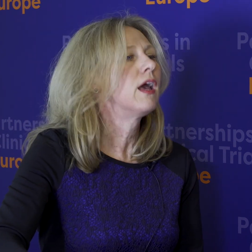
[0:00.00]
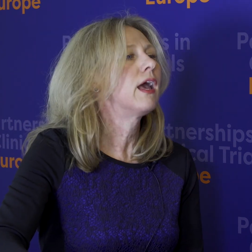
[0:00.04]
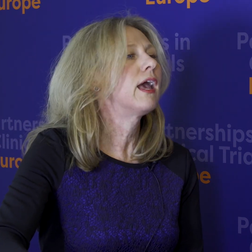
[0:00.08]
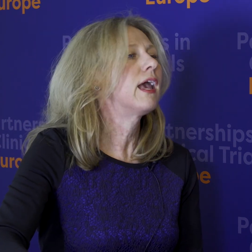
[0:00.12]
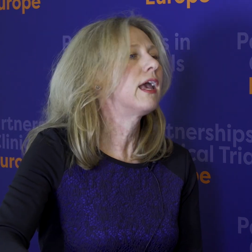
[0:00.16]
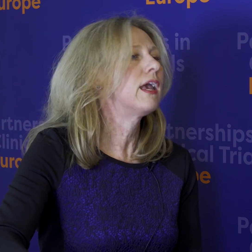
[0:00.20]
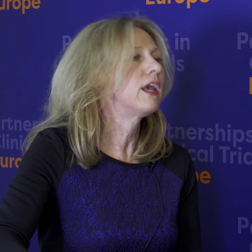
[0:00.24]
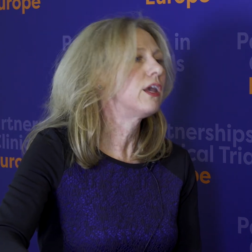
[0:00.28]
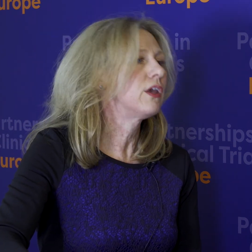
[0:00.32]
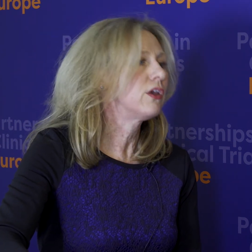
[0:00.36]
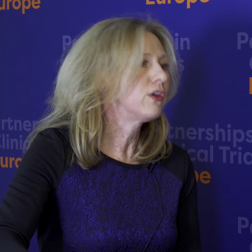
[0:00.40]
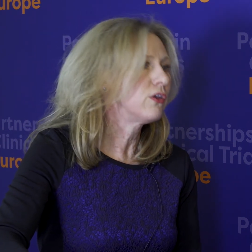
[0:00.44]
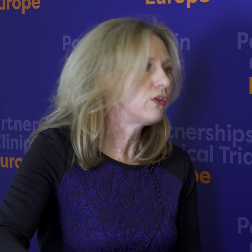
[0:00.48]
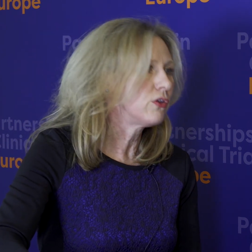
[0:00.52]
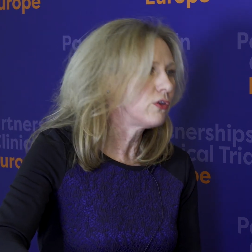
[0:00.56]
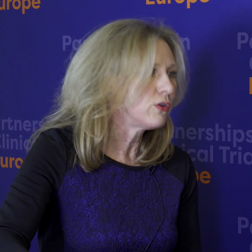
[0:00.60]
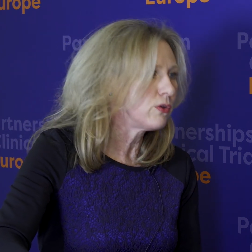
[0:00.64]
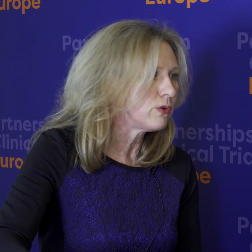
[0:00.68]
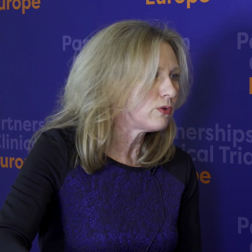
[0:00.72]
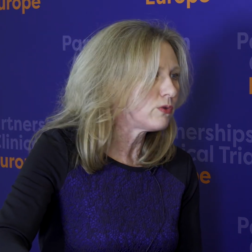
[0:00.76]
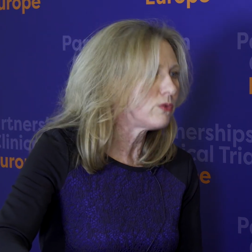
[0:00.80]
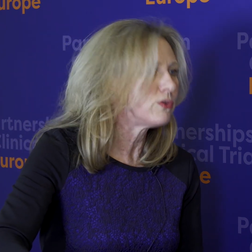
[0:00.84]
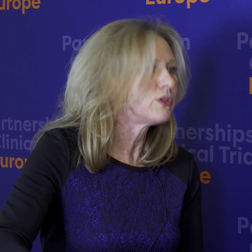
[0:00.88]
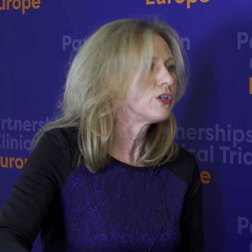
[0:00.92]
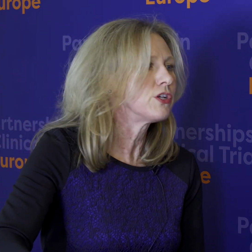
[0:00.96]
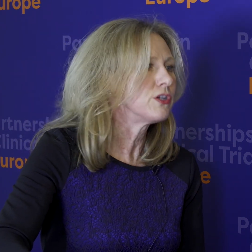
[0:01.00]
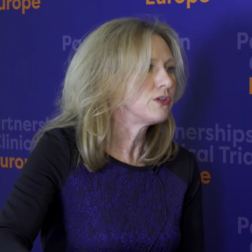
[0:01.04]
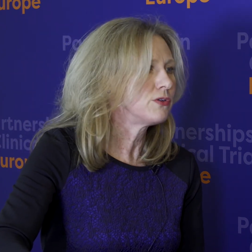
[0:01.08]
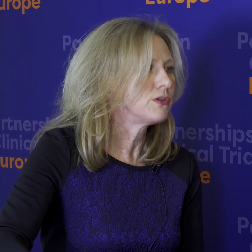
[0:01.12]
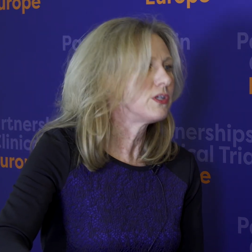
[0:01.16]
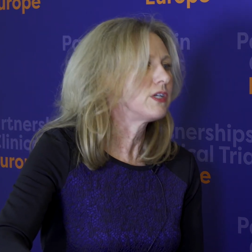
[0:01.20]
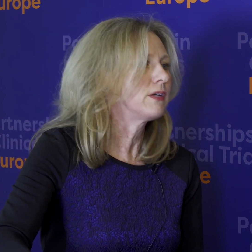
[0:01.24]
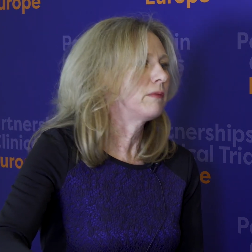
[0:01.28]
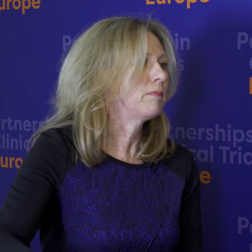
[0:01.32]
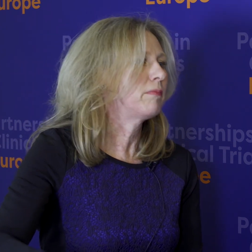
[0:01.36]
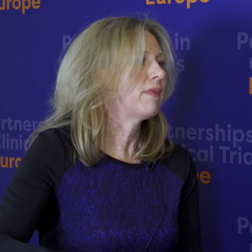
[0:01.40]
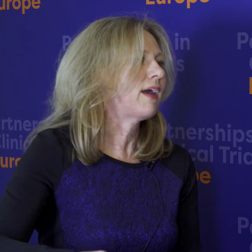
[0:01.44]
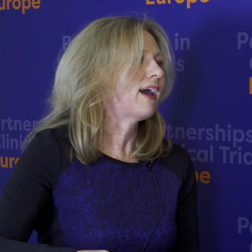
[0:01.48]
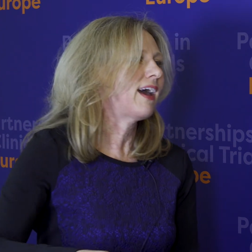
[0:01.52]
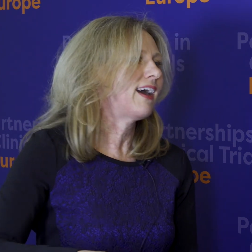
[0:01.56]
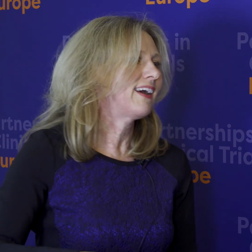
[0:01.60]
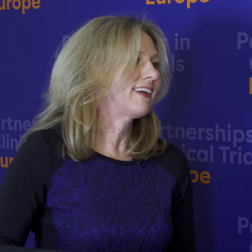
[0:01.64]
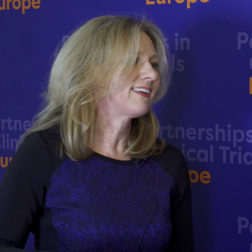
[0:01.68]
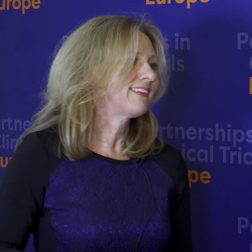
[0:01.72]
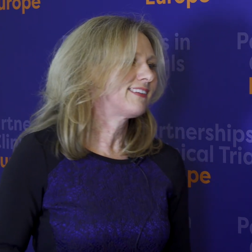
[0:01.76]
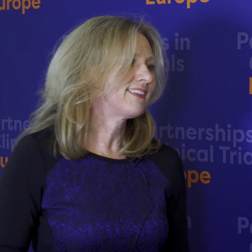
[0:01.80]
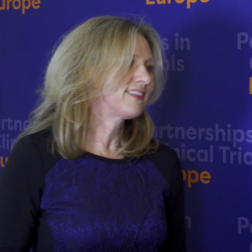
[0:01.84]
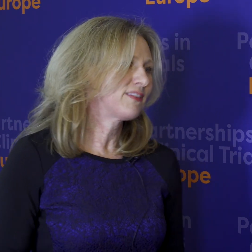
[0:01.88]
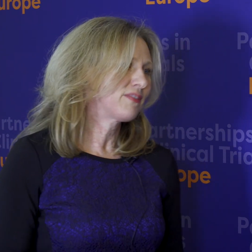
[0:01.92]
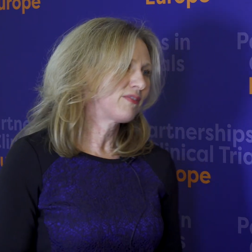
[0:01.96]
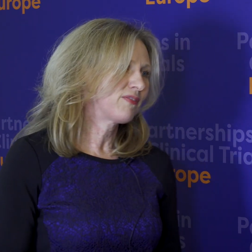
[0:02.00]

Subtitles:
a huge, huge impact.